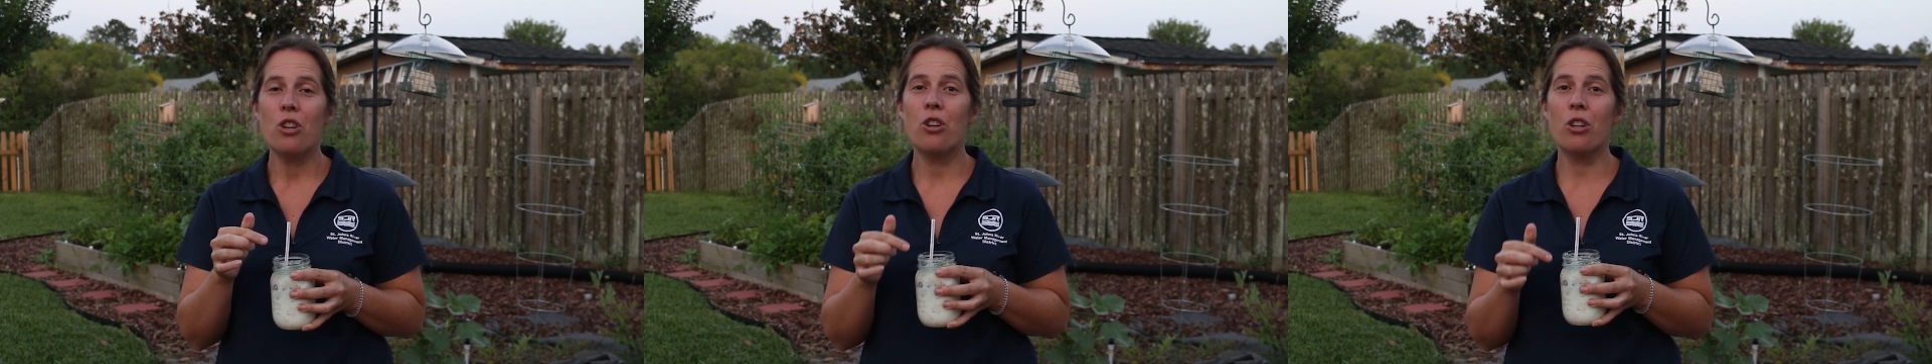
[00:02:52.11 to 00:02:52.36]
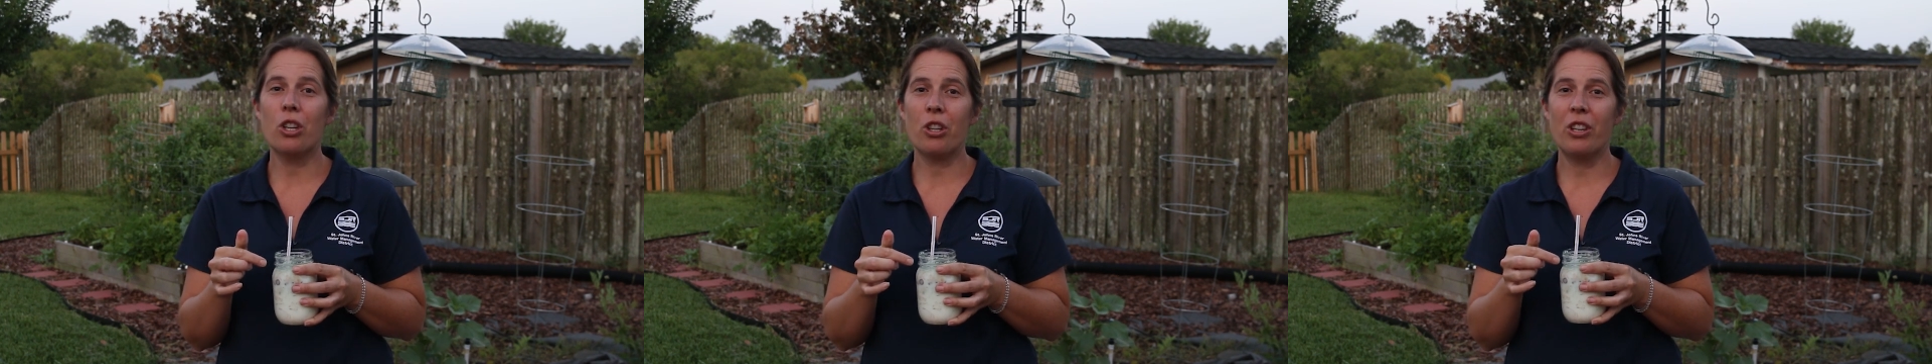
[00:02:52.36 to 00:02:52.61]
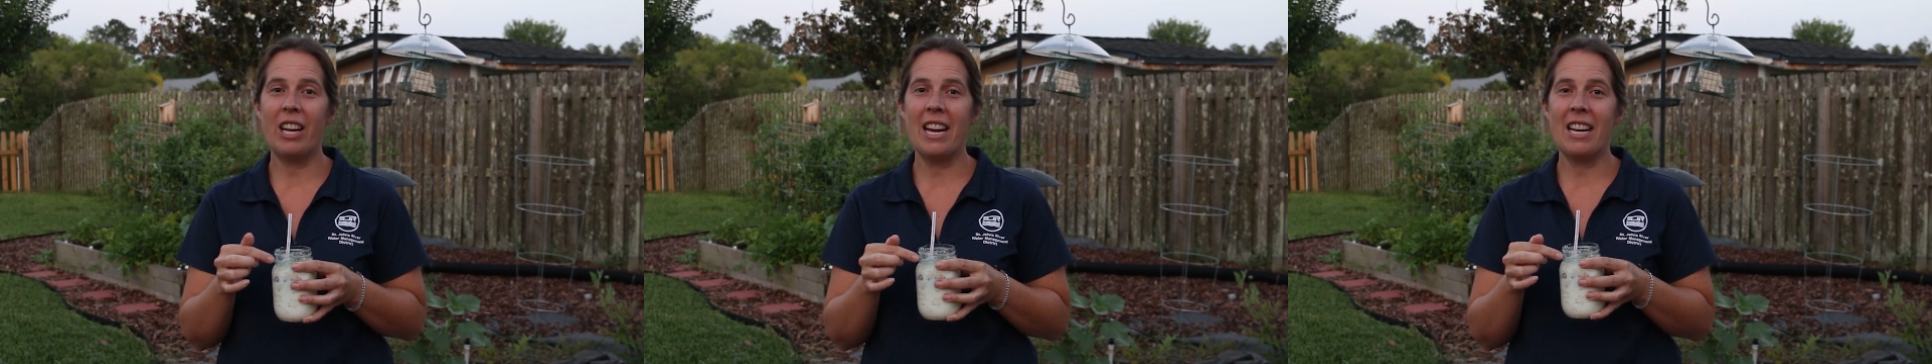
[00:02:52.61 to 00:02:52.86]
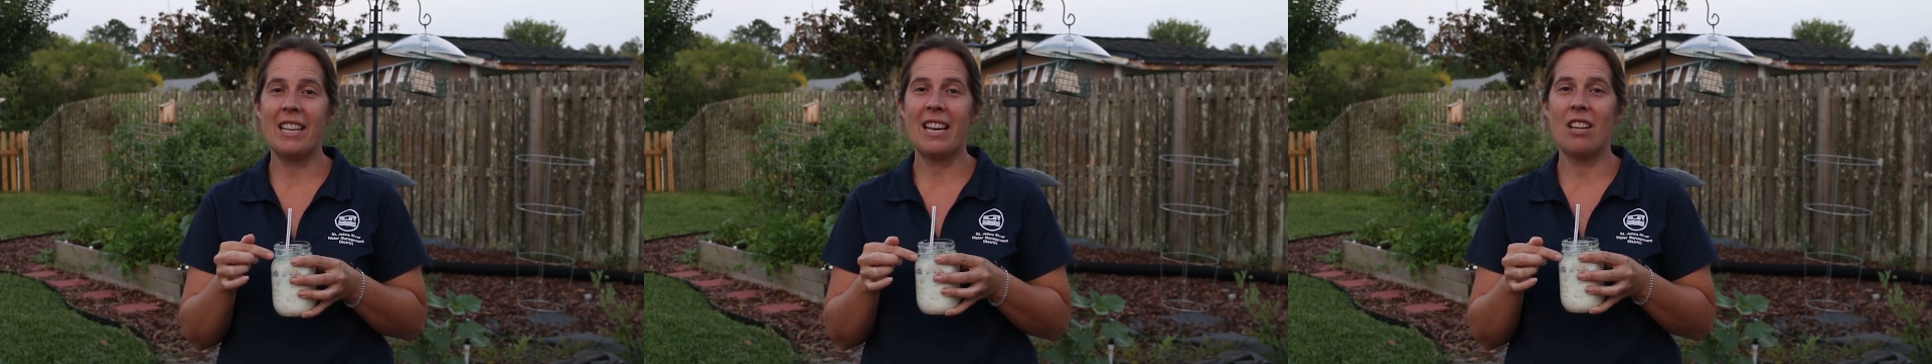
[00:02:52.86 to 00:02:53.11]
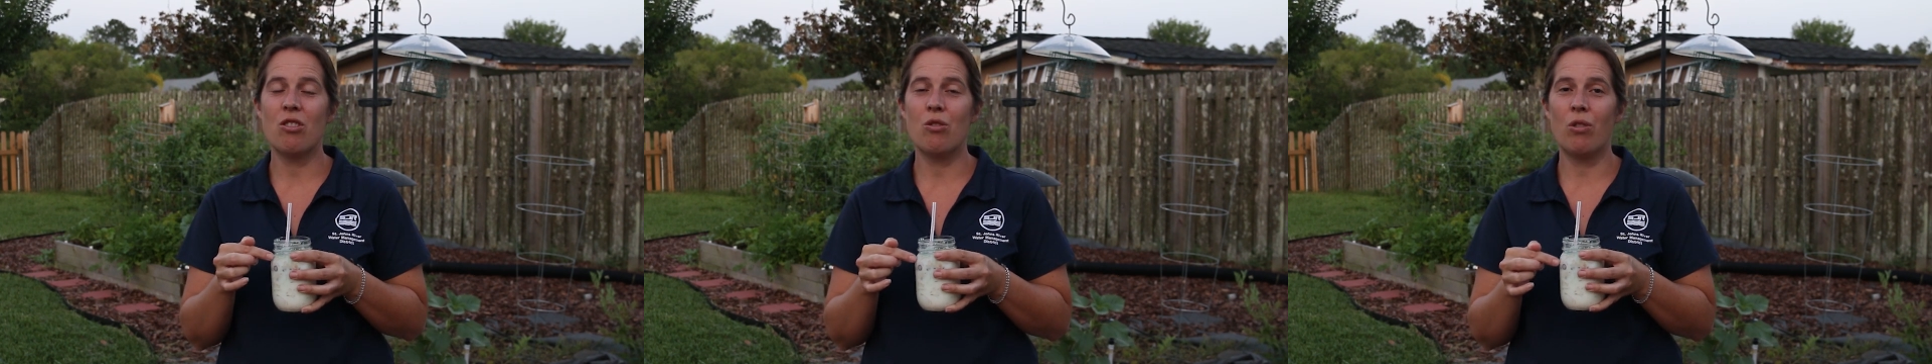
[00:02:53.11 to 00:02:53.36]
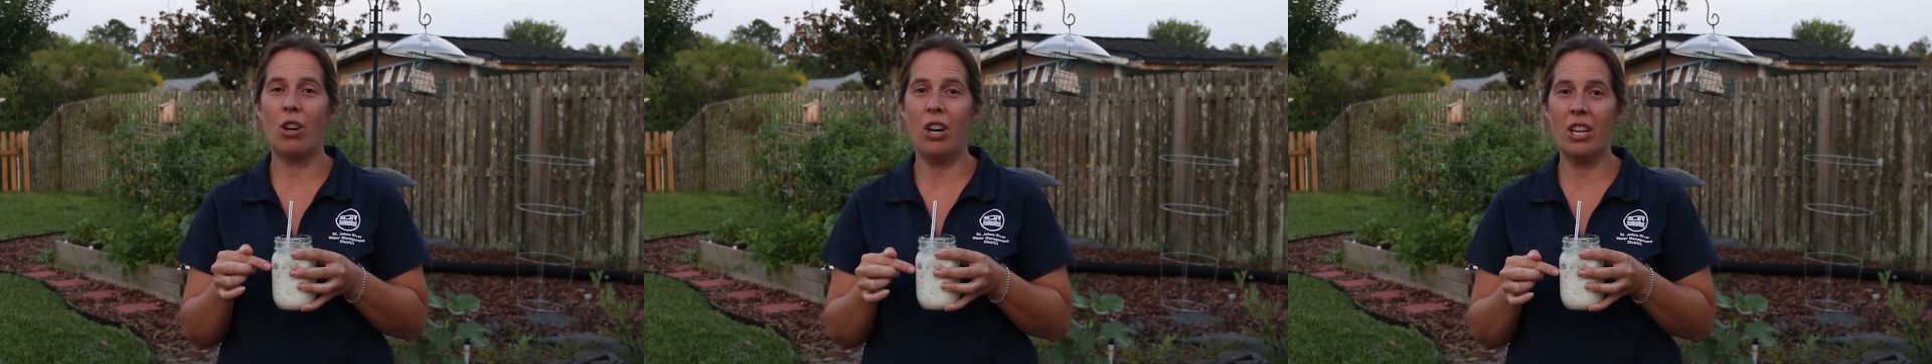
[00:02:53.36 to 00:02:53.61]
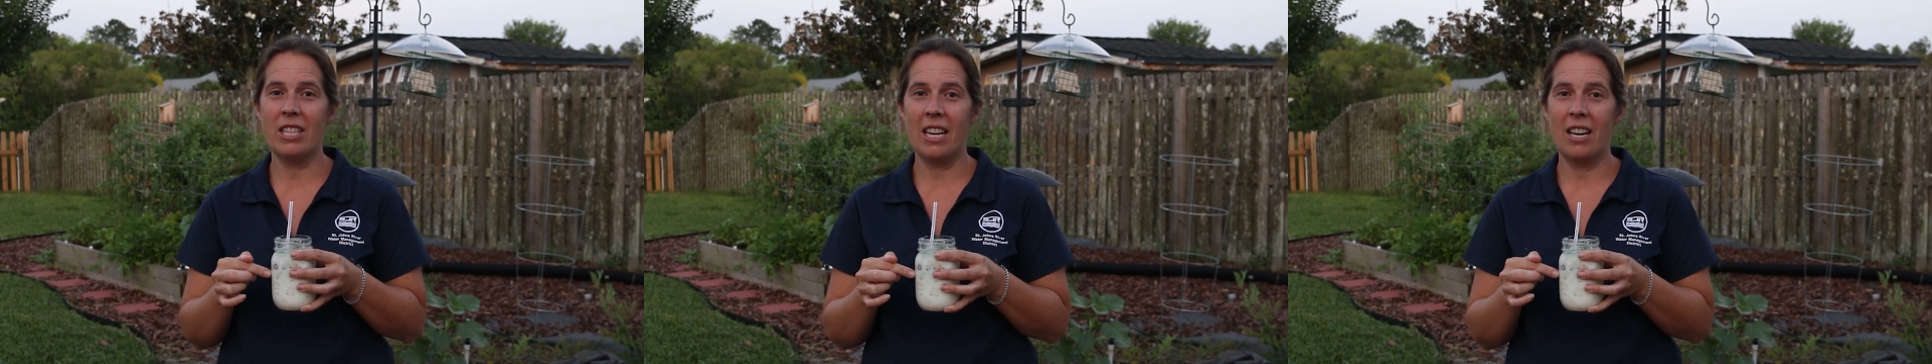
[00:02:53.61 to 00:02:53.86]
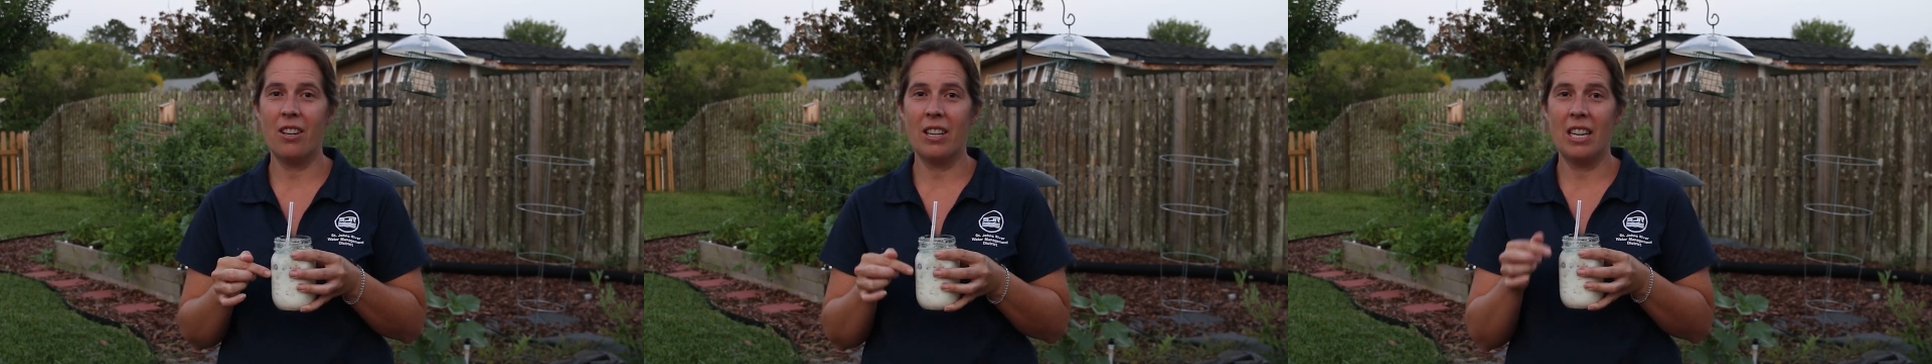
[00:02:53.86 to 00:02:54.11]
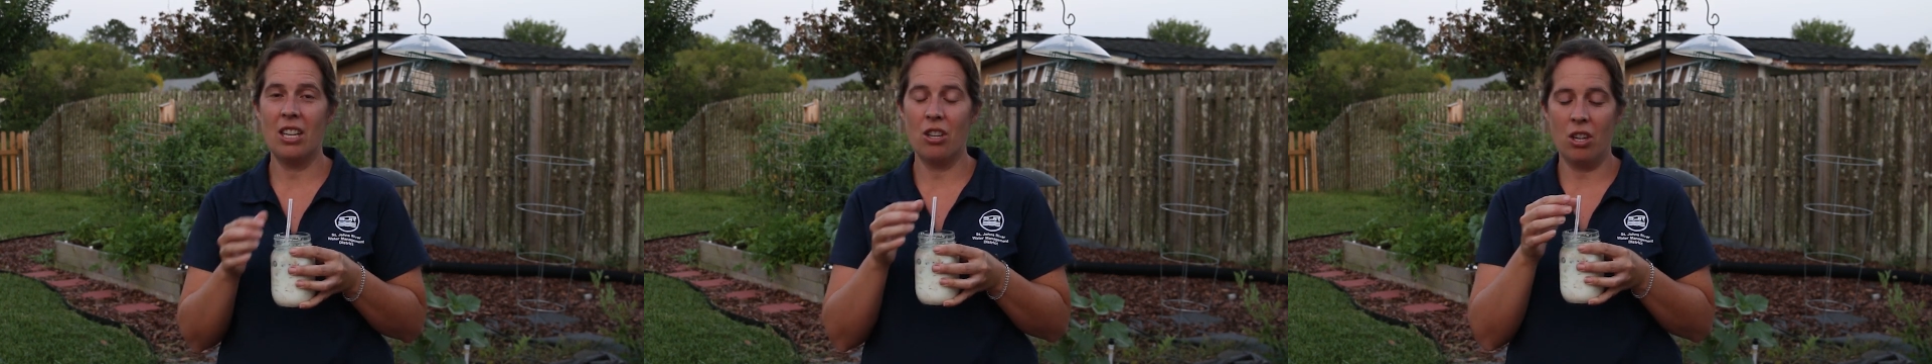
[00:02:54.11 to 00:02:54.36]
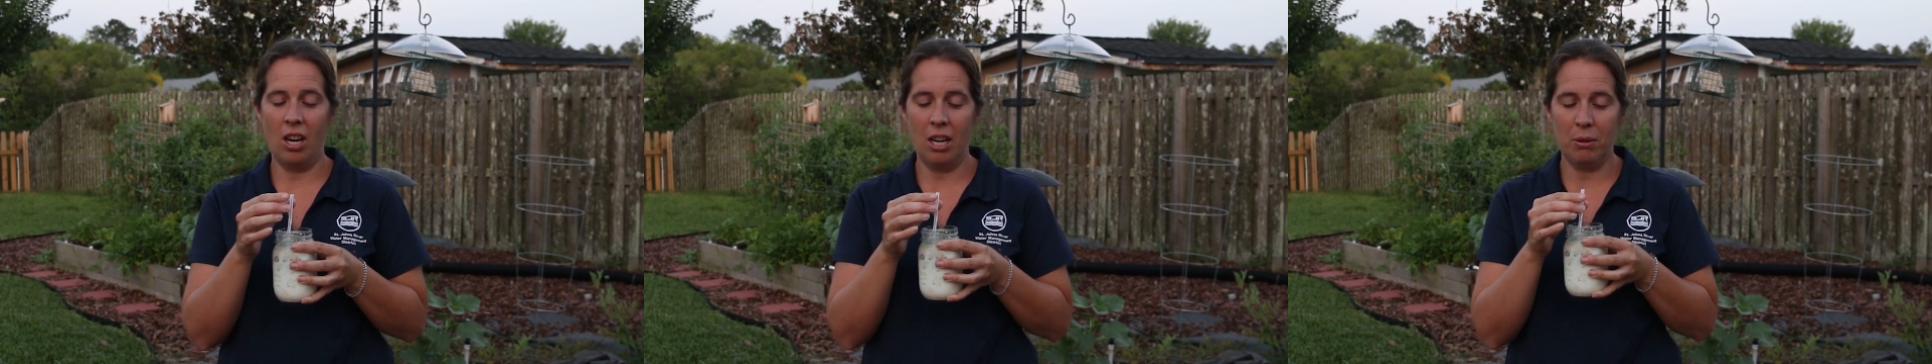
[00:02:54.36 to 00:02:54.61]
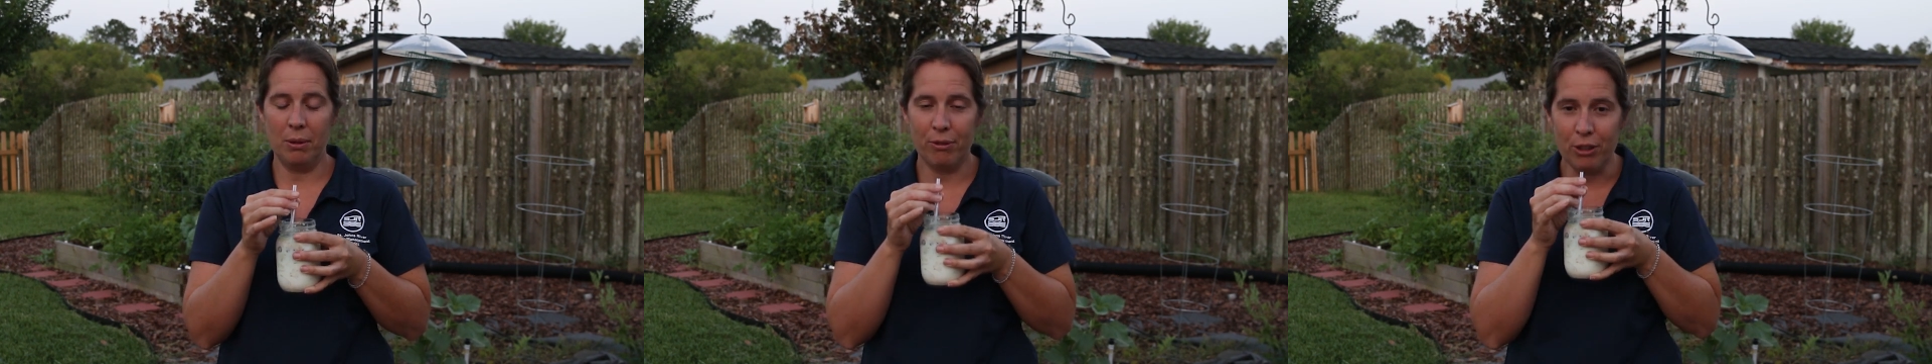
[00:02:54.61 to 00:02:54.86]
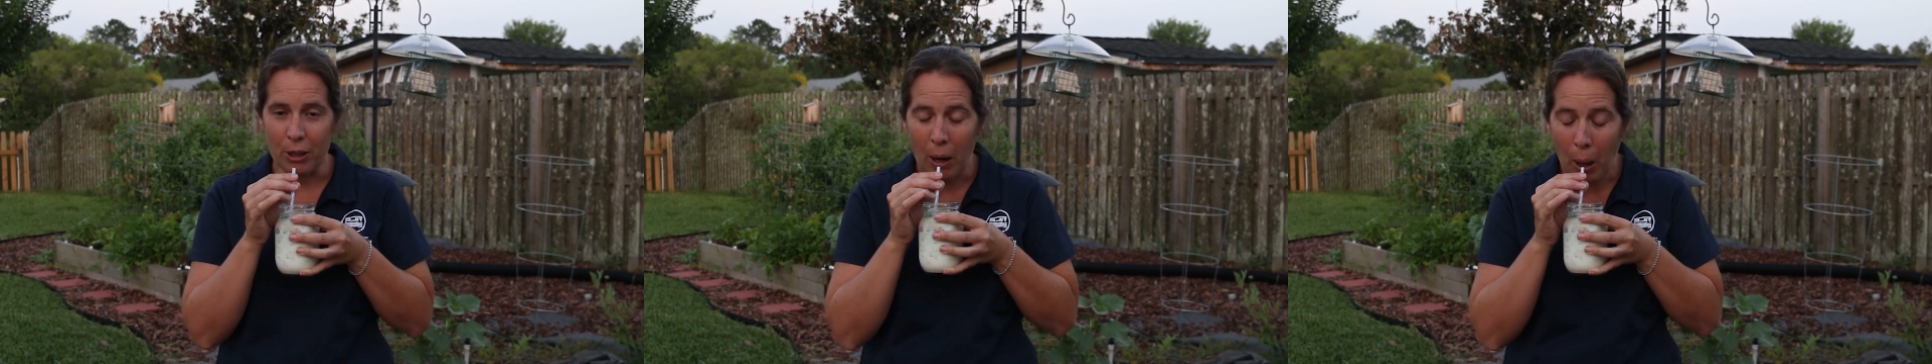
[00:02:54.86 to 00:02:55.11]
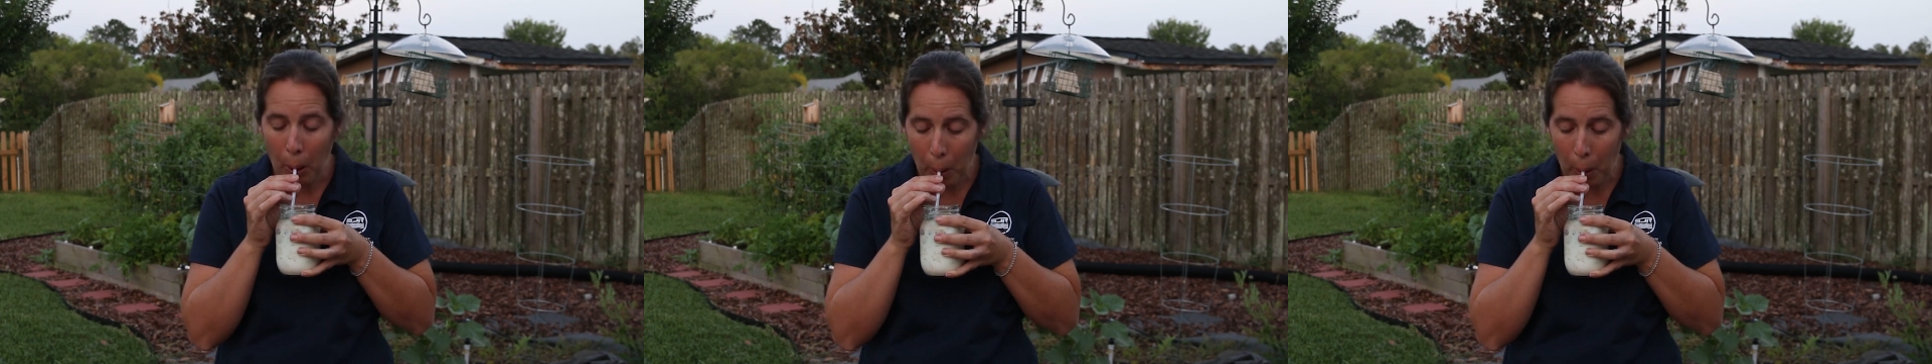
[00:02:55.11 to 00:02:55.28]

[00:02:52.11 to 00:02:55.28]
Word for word: You're creating that drawdown in your aquifer.